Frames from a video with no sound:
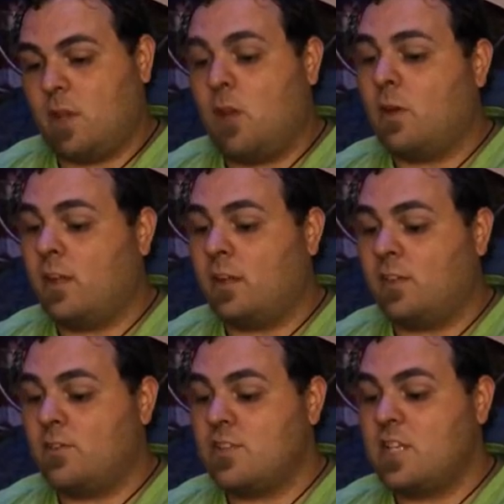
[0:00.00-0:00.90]
Oh, and
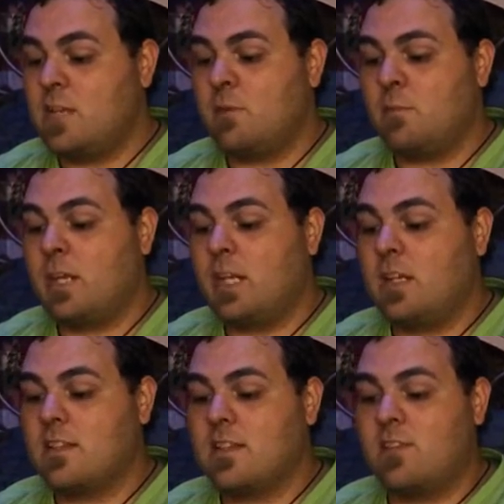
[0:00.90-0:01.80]
then there's deeper
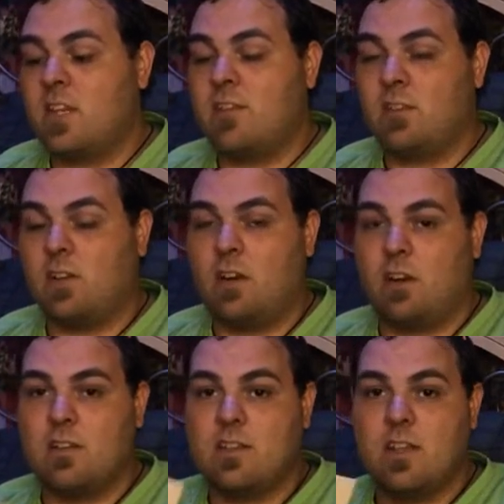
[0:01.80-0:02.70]
meanings of the different
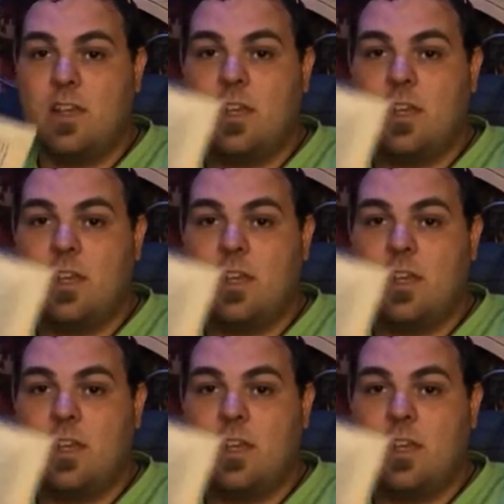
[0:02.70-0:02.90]
cards